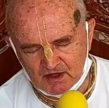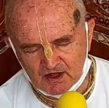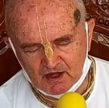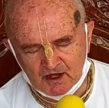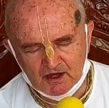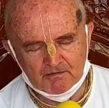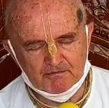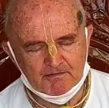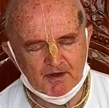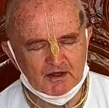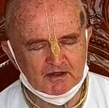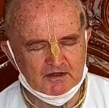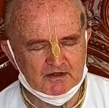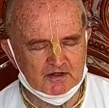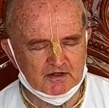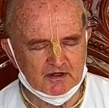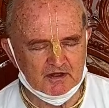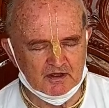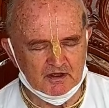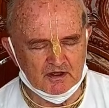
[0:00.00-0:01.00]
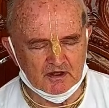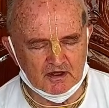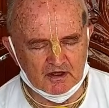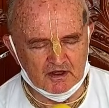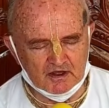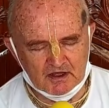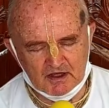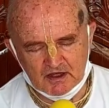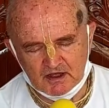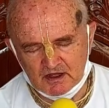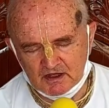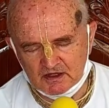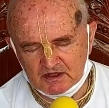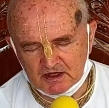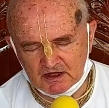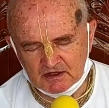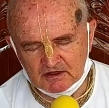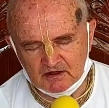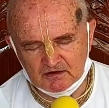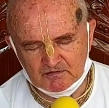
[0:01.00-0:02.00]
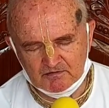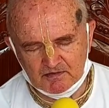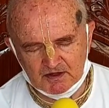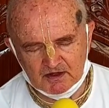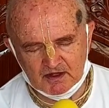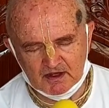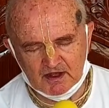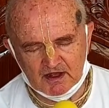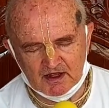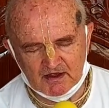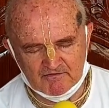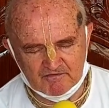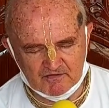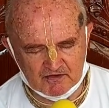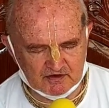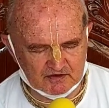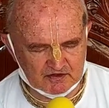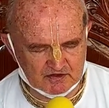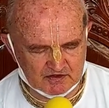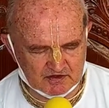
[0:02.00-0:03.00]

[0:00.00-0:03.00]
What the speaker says: but he cannot be envious.